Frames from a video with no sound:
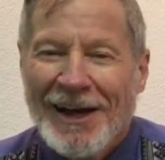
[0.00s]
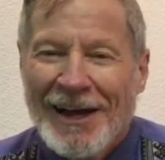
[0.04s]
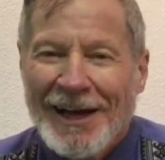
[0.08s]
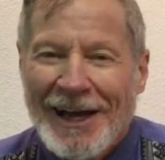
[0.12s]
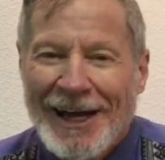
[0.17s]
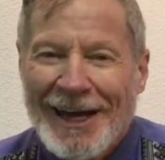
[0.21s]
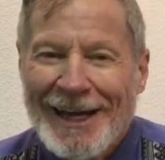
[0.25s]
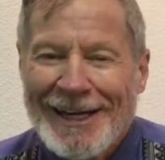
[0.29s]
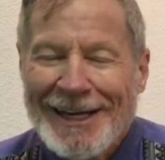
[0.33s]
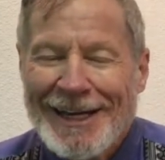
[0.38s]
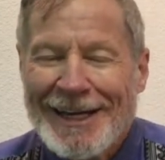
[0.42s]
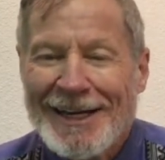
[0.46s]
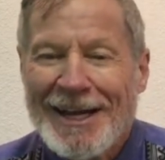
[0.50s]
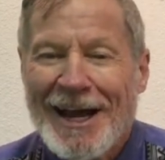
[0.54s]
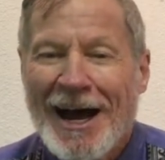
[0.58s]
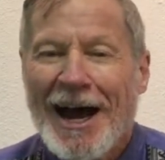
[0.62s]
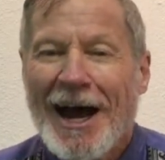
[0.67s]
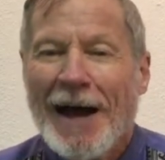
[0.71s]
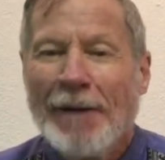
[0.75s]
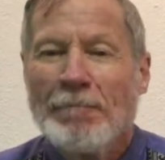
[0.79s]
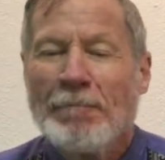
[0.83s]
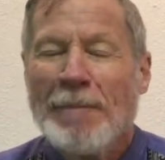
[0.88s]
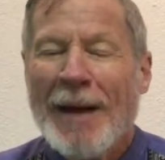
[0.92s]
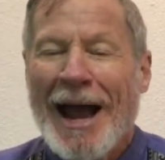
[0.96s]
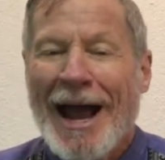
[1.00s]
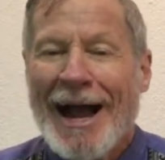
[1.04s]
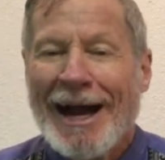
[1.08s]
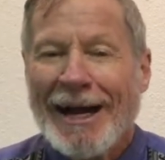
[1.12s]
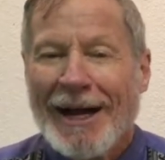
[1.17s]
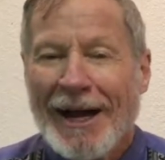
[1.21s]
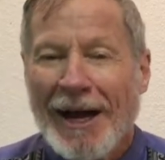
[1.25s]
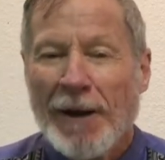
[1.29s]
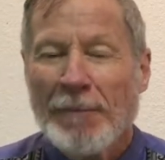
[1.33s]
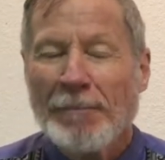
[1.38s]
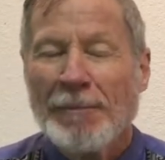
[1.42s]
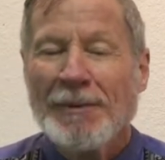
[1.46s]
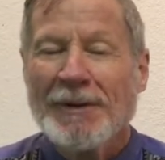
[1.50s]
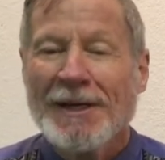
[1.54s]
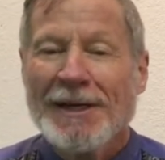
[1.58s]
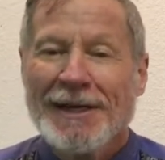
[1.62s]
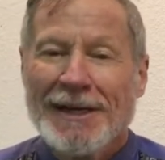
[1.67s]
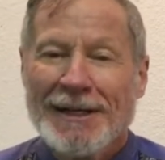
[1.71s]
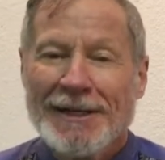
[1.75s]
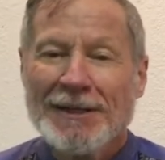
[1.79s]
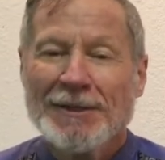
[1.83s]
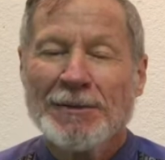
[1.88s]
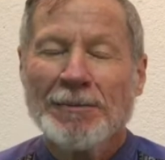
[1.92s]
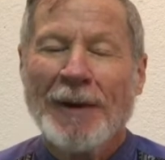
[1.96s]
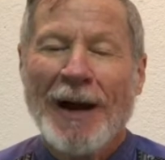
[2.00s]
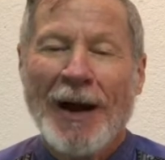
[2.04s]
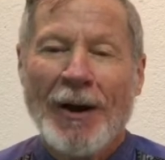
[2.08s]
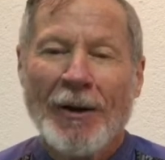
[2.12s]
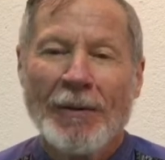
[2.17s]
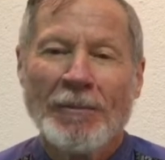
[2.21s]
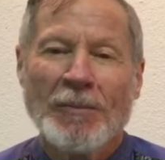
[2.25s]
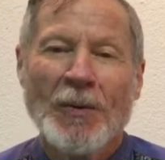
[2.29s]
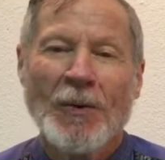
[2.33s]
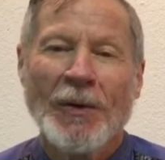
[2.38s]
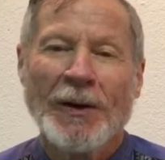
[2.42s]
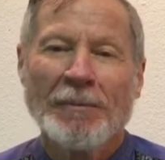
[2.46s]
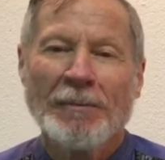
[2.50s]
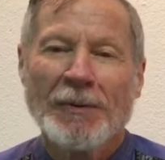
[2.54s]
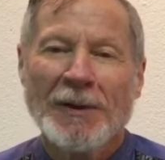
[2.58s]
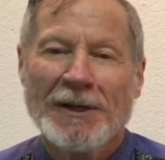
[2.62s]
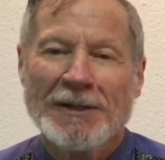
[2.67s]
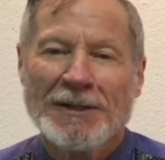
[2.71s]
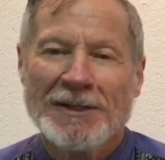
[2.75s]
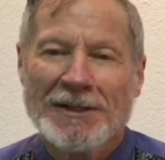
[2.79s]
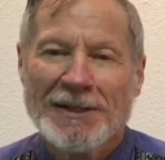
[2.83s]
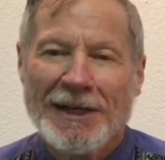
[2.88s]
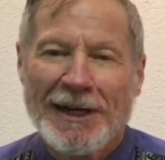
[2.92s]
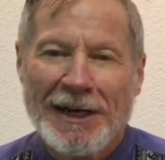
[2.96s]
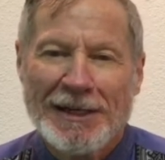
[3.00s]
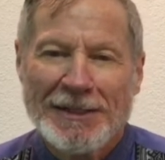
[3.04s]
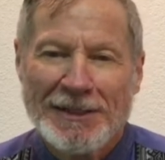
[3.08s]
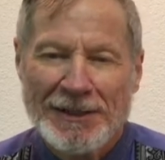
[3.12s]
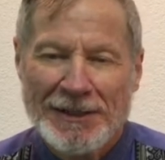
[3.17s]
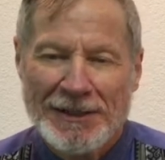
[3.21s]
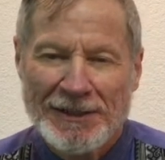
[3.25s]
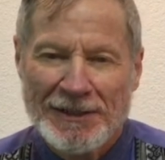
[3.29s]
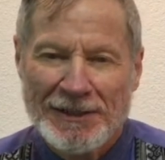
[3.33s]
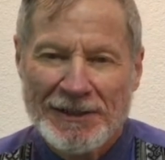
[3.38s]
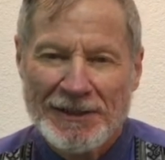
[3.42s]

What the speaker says: He did not back up his PowerPoint presentation.